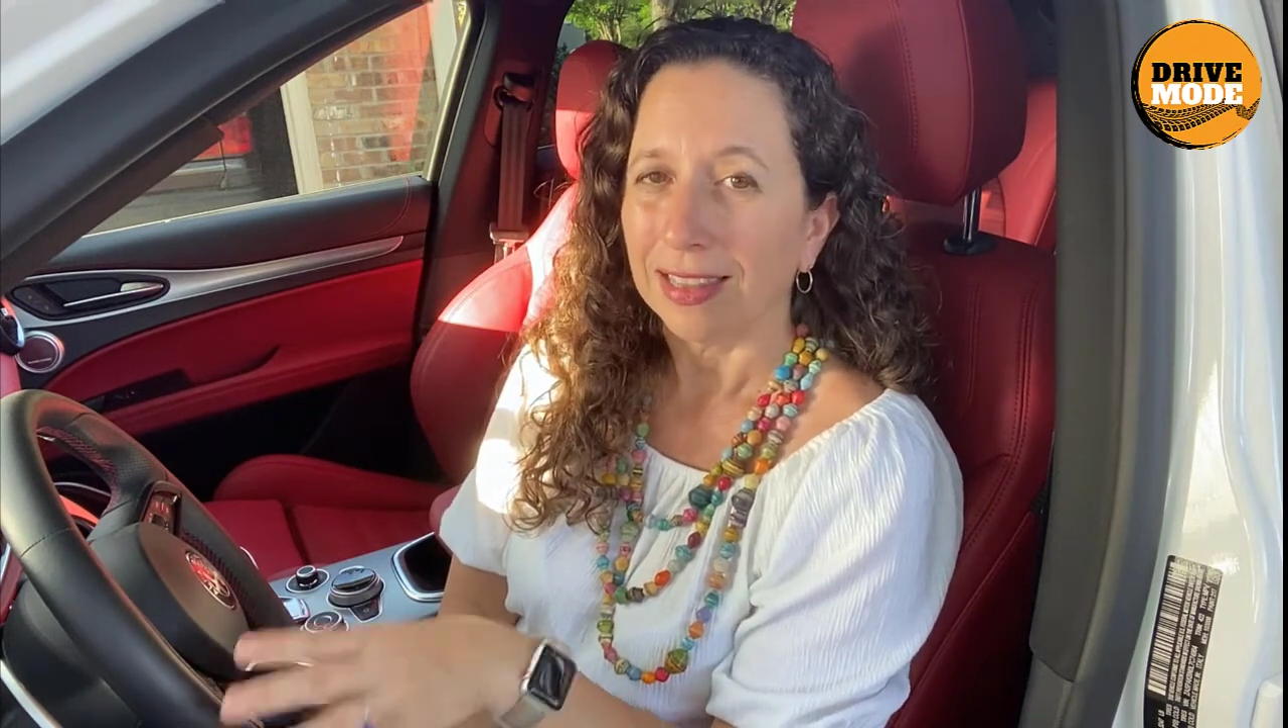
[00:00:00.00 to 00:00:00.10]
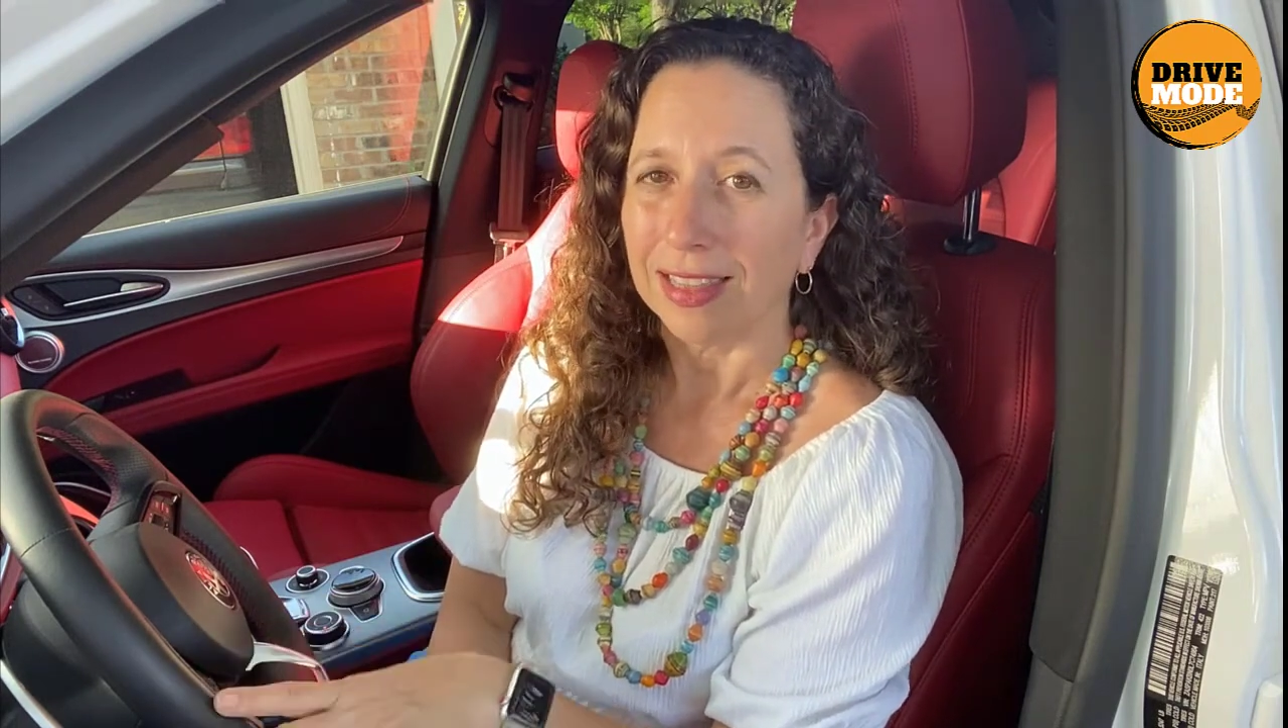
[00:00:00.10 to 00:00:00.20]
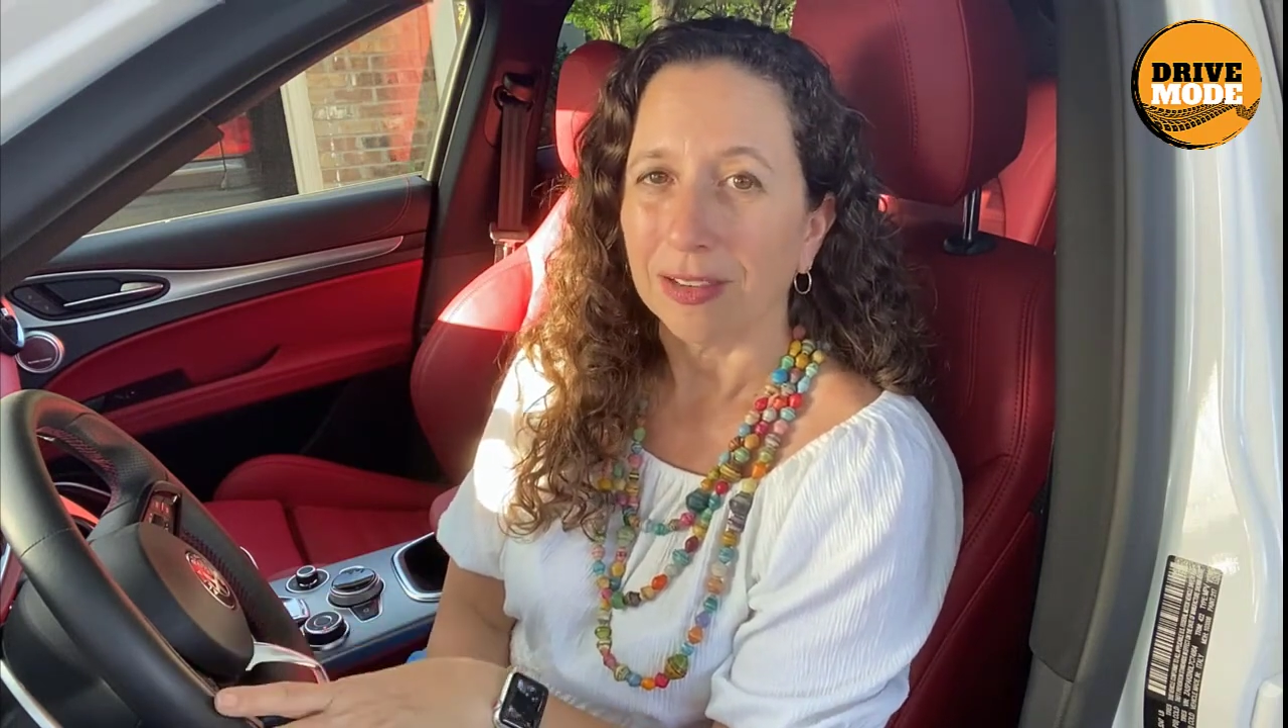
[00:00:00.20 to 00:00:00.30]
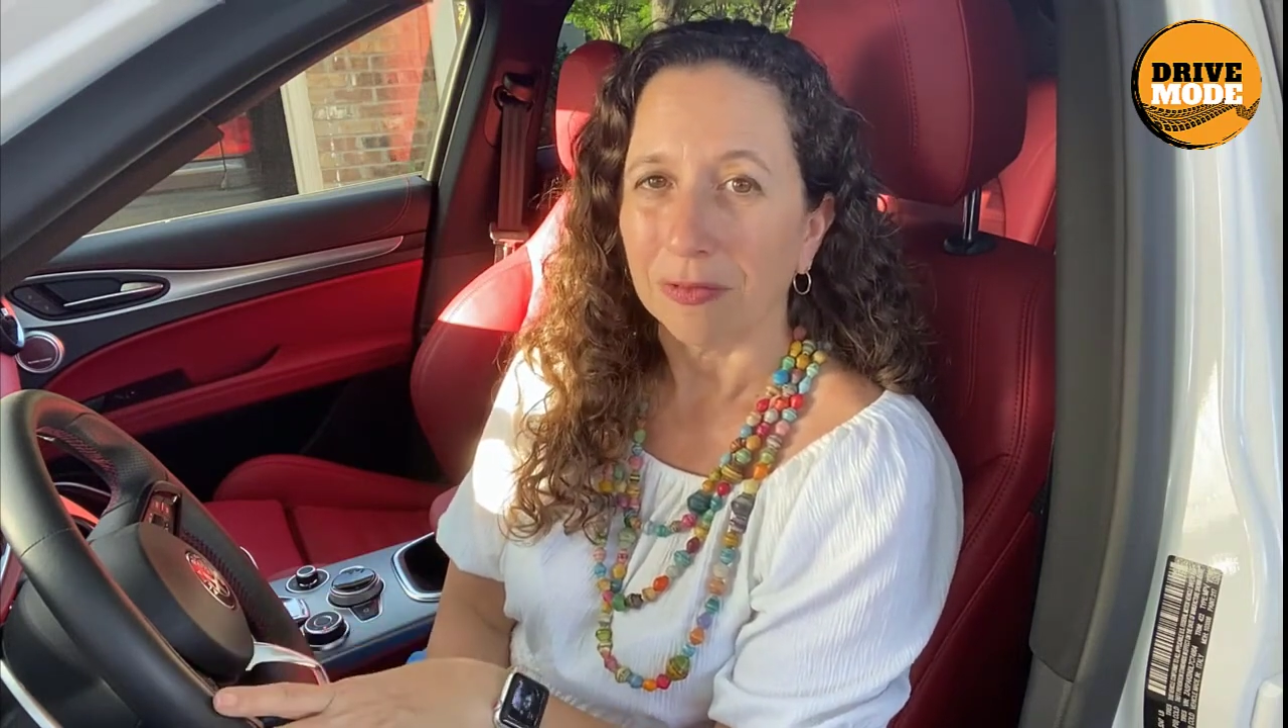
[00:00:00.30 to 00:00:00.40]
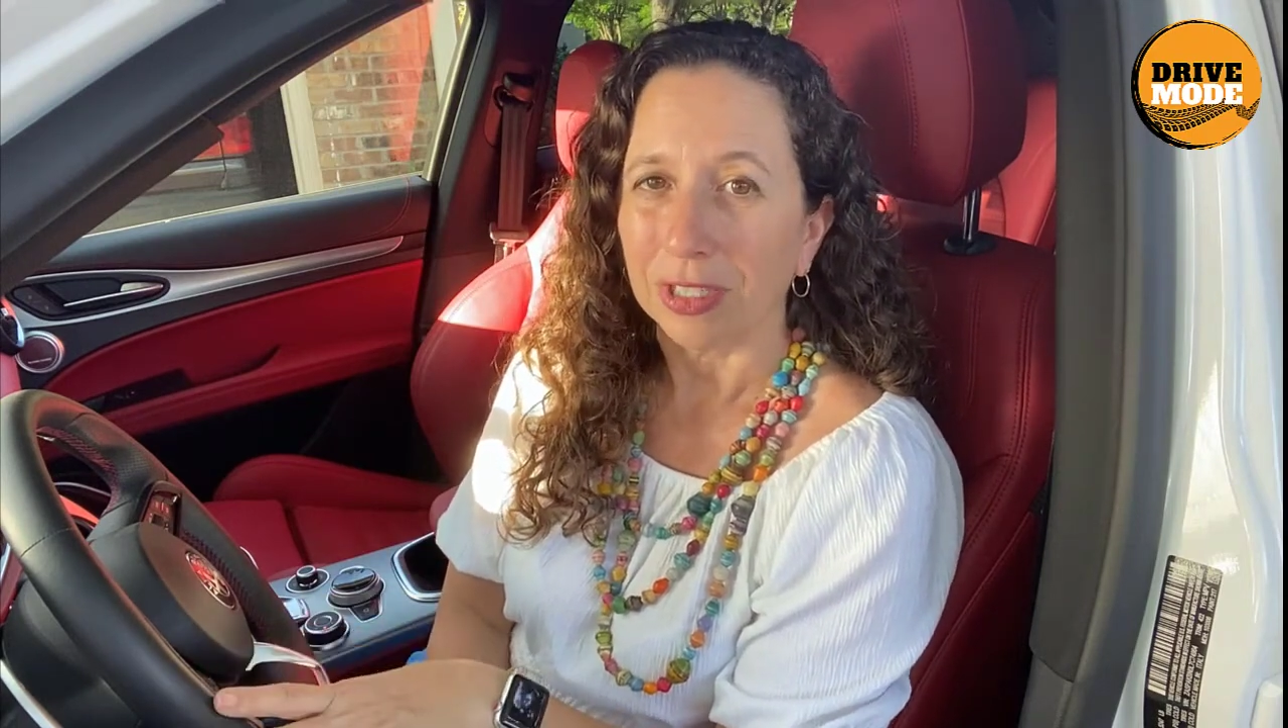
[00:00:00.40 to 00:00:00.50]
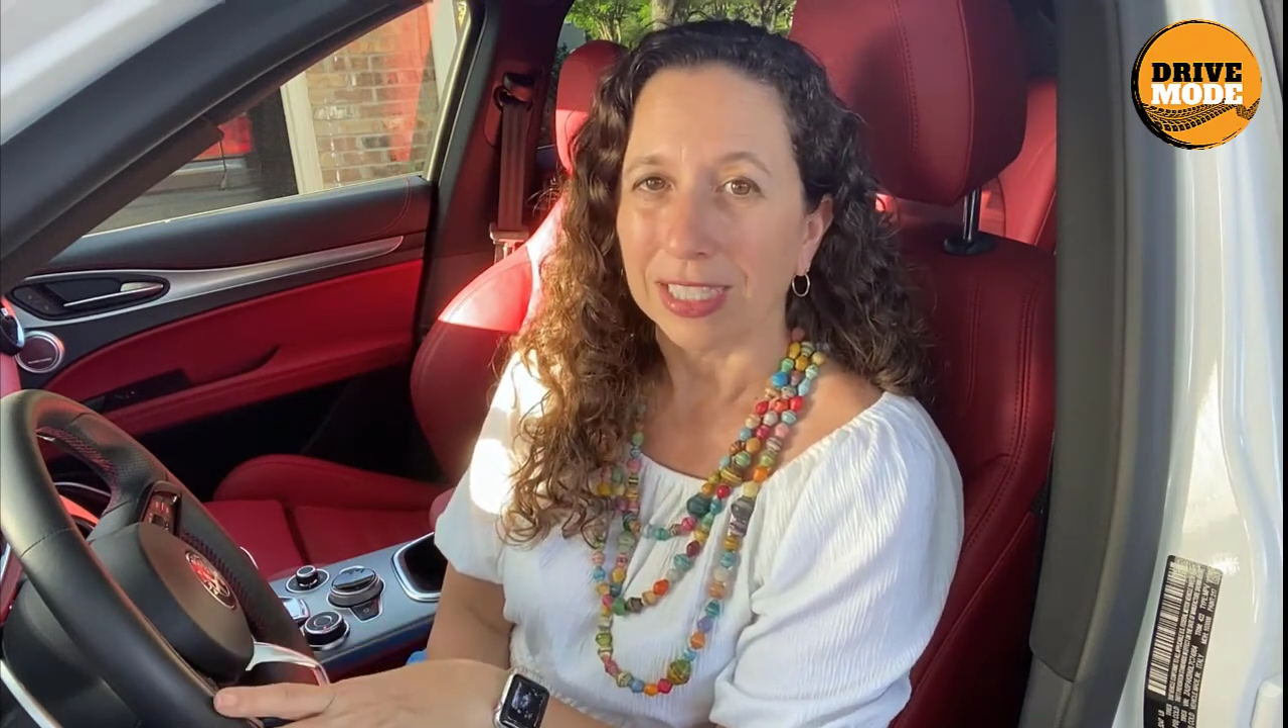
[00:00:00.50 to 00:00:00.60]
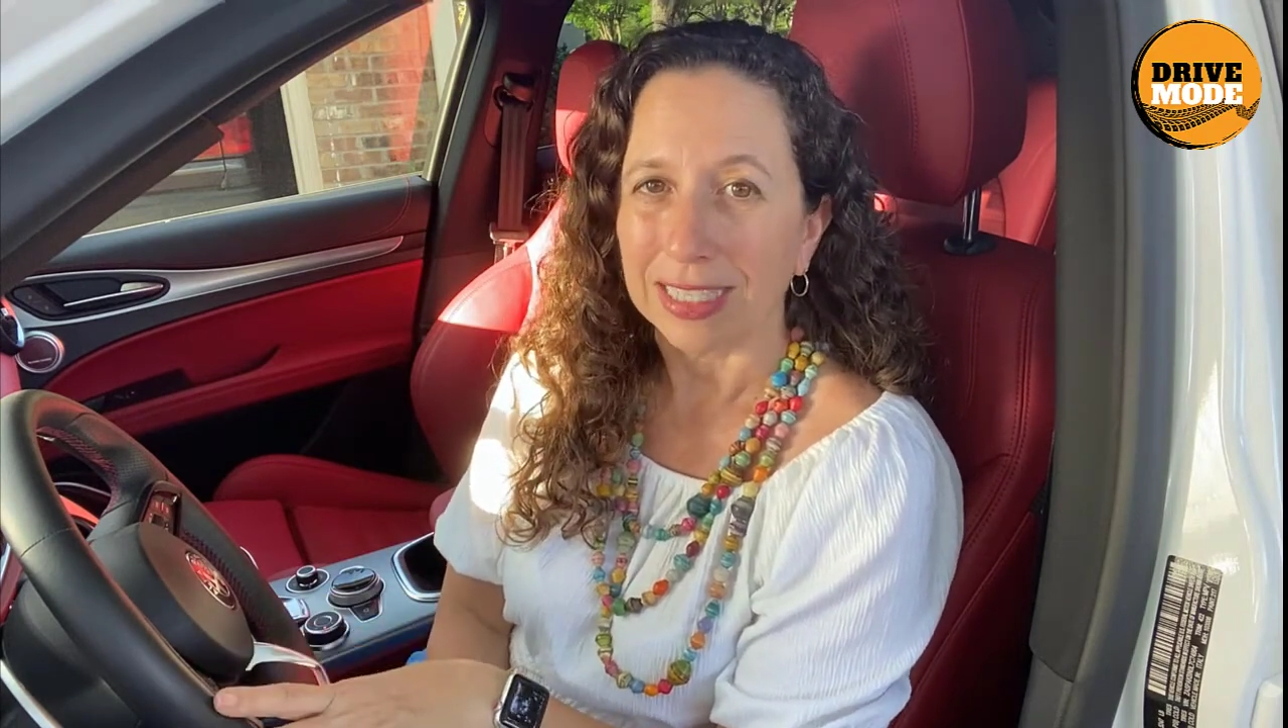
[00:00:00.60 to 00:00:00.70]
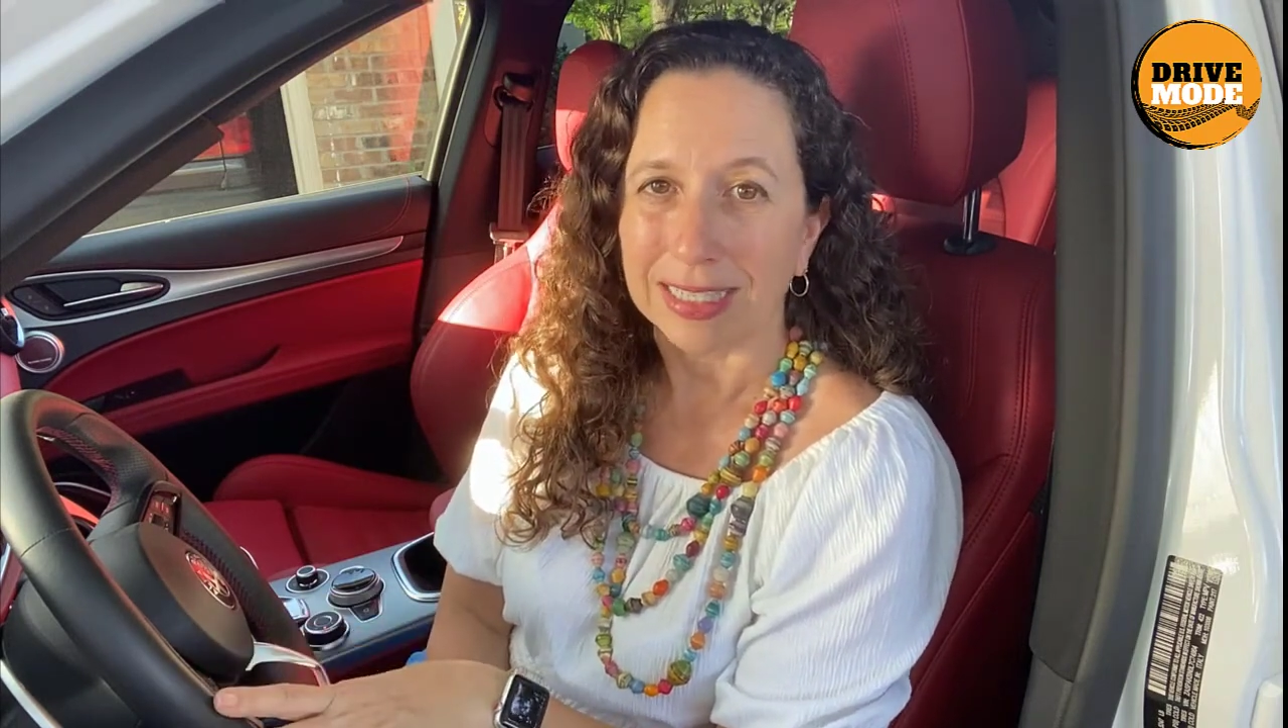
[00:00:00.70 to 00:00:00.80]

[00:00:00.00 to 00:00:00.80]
that really